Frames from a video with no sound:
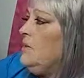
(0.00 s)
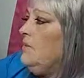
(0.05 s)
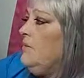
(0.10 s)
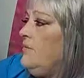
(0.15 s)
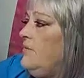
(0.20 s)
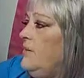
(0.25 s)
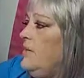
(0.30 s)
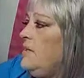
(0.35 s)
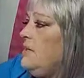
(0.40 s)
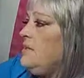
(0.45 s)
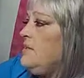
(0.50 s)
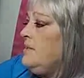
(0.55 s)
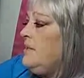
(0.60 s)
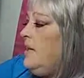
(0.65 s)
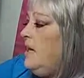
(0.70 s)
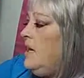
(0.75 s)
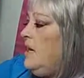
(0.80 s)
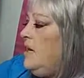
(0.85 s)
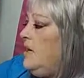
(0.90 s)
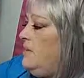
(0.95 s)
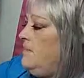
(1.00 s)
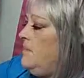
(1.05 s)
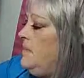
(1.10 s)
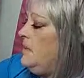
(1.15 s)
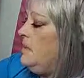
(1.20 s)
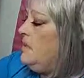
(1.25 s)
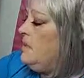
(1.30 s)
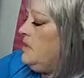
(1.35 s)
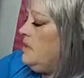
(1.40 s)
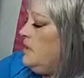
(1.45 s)
This game
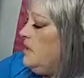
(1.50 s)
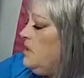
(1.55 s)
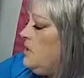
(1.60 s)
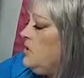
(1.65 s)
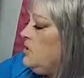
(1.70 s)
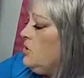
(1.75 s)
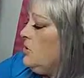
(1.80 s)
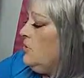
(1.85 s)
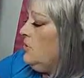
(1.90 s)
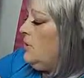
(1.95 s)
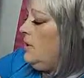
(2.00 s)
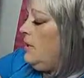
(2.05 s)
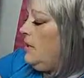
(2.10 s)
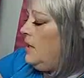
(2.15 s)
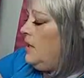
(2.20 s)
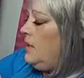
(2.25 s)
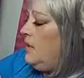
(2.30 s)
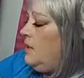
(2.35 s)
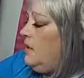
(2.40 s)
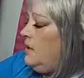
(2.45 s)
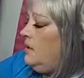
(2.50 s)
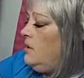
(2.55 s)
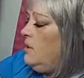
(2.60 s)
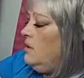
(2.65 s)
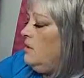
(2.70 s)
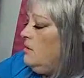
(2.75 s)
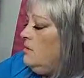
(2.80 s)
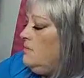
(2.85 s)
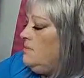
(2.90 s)
is created